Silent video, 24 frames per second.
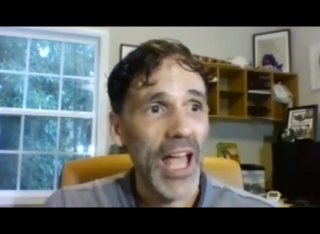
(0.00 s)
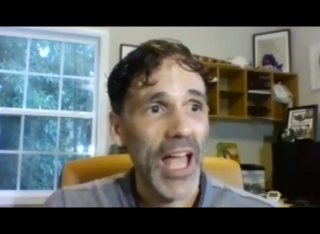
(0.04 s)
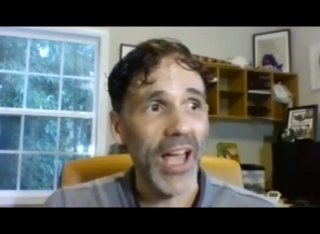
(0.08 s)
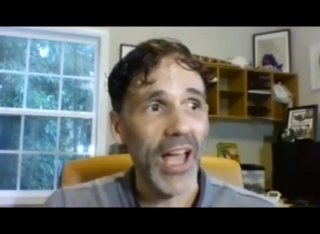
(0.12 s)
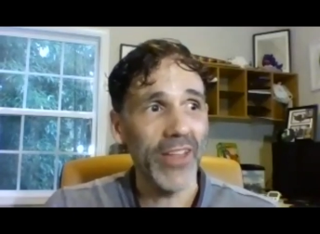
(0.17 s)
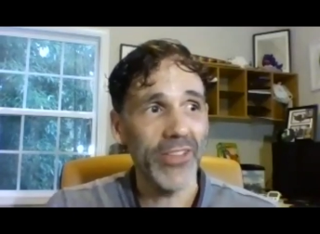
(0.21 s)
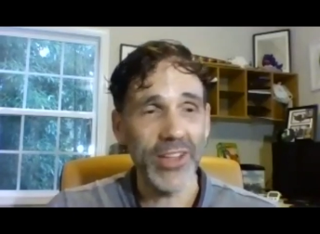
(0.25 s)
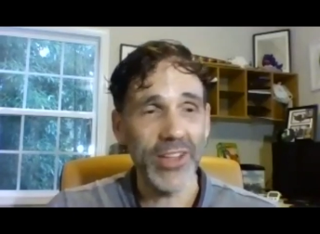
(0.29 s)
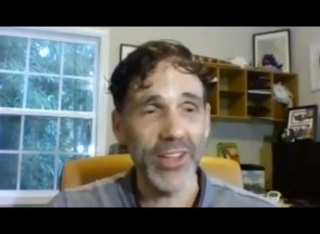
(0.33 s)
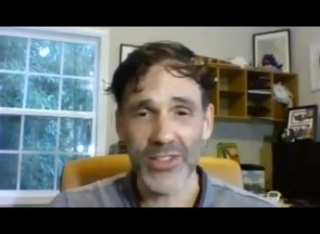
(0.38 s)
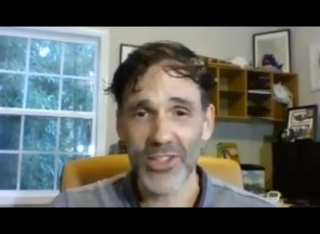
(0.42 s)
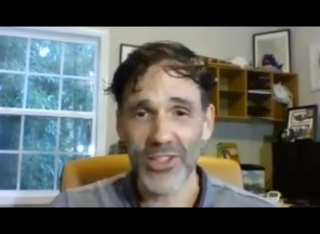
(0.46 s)

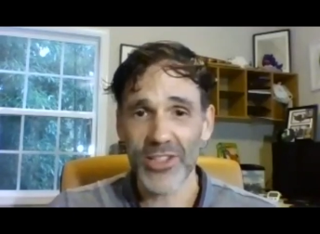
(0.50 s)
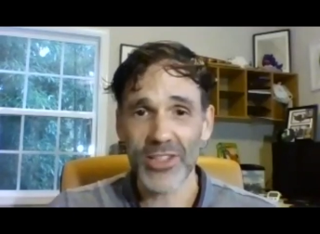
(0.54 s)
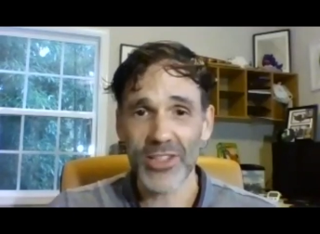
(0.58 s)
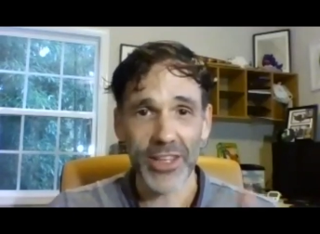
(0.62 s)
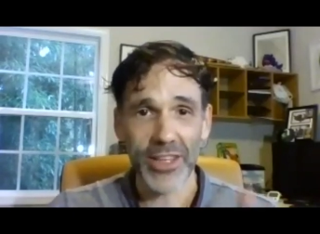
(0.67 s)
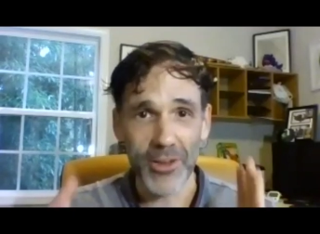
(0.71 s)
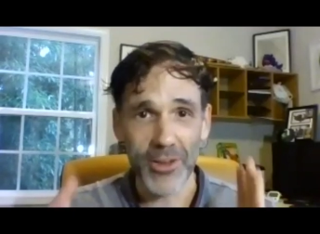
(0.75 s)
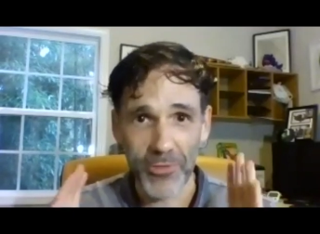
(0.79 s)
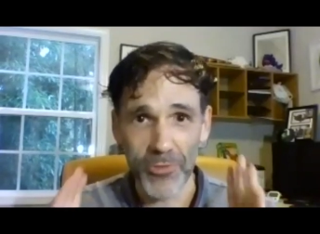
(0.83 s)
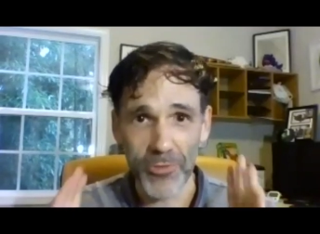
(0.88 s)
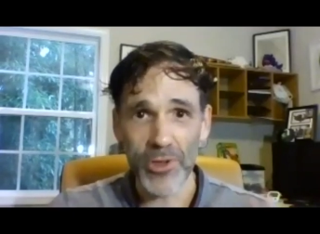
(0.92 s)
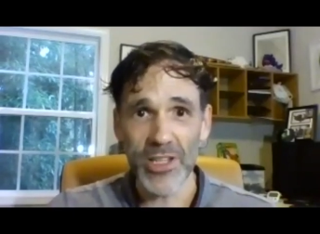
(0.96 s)
and then just like
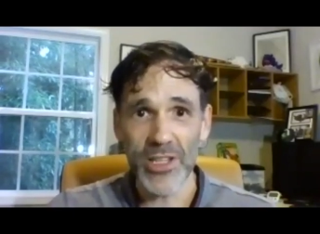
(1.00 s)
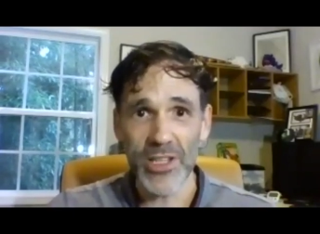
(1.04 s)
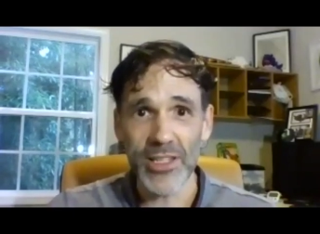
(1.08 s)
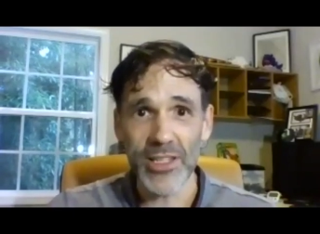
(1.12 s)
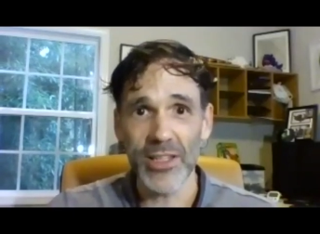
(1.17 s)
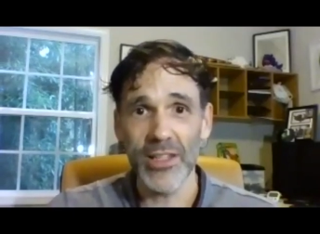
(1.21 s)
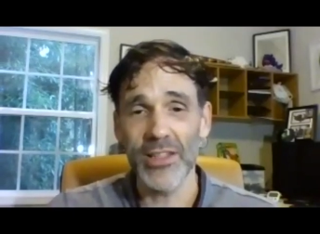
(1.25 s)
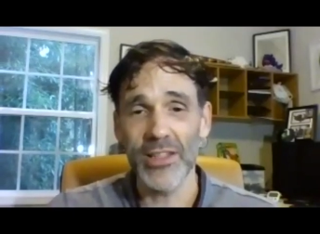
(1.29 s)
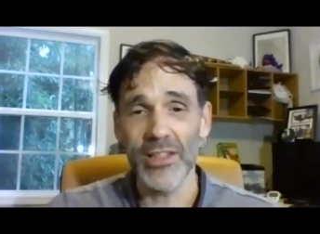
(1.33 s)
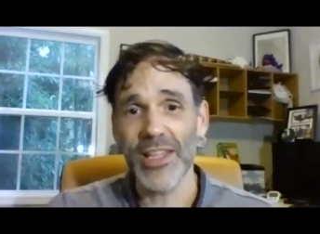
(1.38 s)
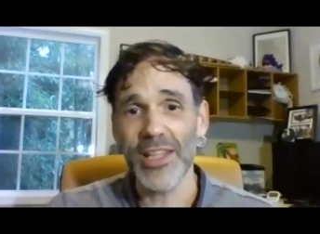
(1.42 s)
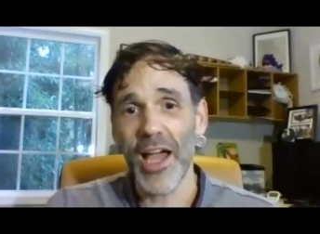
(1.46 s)
freeze it
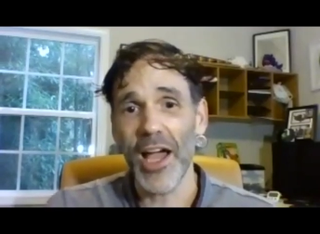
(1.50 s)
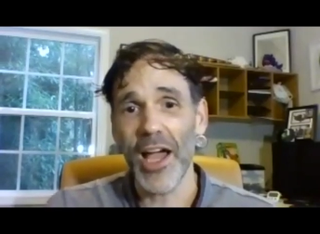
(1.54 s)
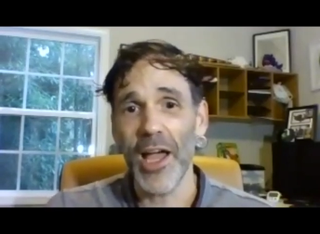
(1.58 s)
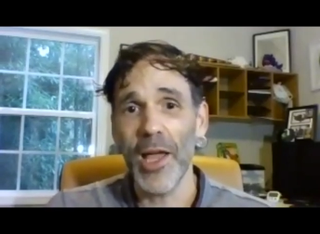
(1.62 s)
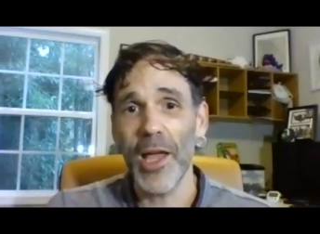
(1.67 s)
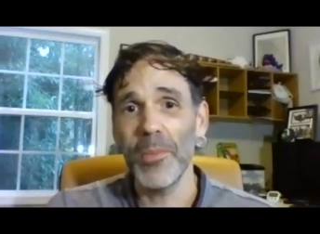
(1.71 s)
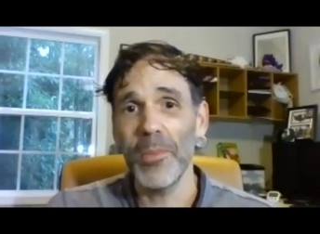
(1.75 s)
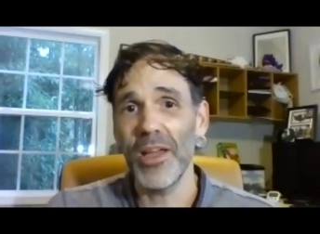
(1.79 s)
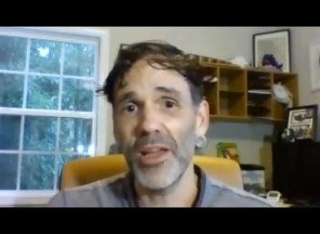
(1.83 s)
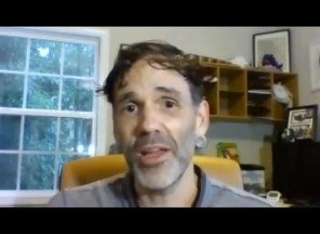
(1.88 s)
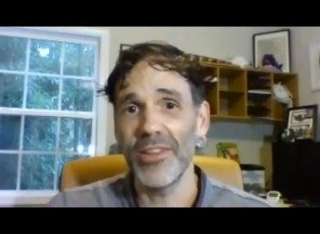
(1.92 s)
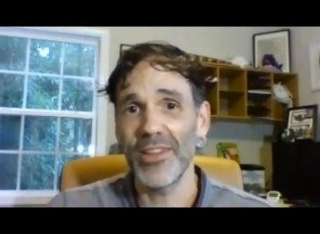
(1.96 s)
in
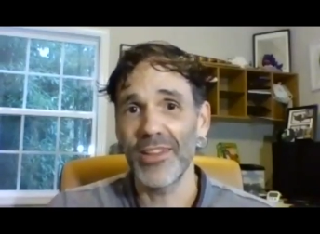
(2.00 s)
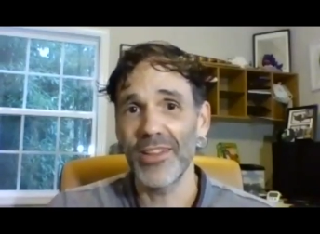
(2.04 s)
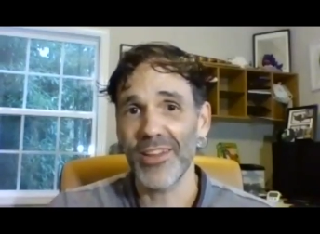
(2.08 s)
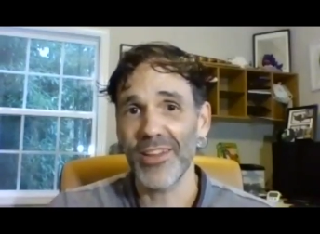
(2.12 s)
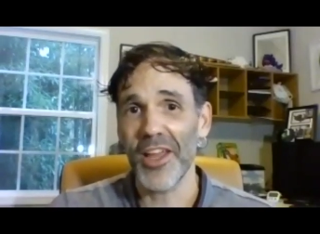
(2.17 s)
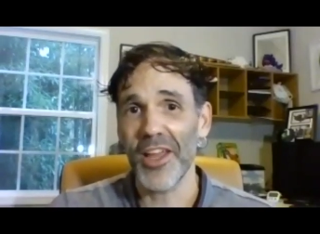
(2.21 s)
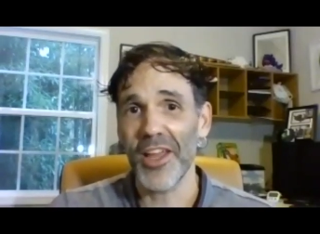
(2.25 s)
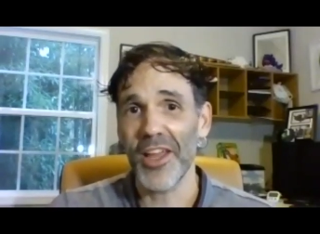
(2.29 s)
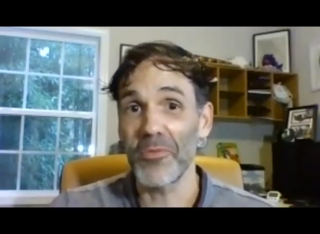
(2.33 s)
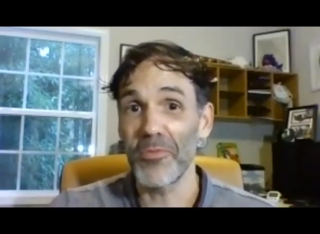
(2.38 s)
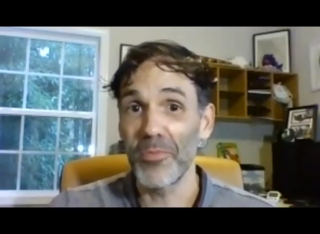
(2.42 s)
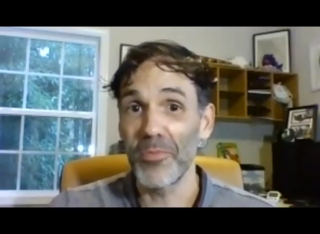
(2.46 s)
time and then
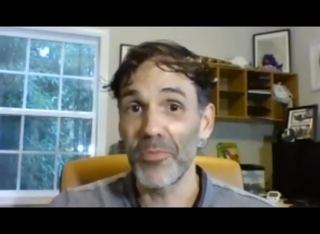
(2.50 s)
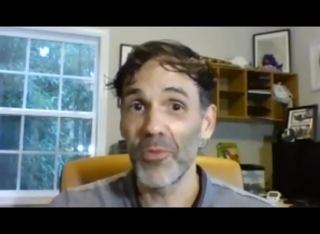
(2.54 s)
kind of